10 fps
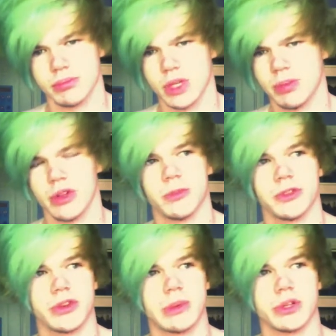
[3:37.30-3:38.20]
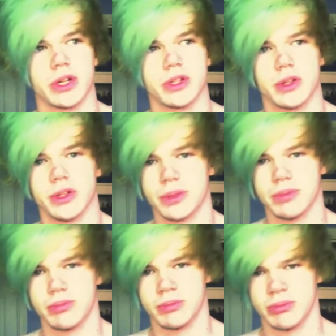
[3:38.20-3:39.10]
I'll put it in the description actually. It's
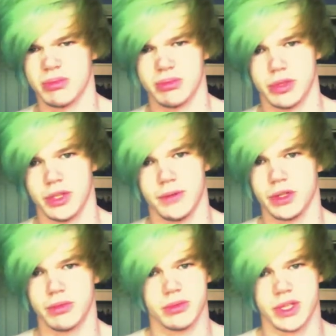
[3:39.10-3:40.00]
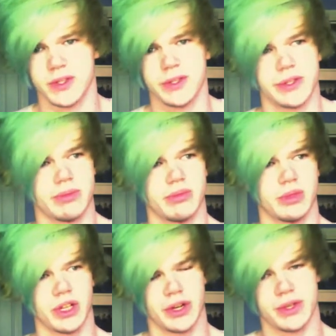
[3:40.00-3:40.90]
if you because it's
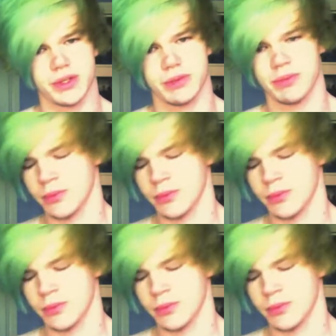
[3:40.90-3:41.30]
a nice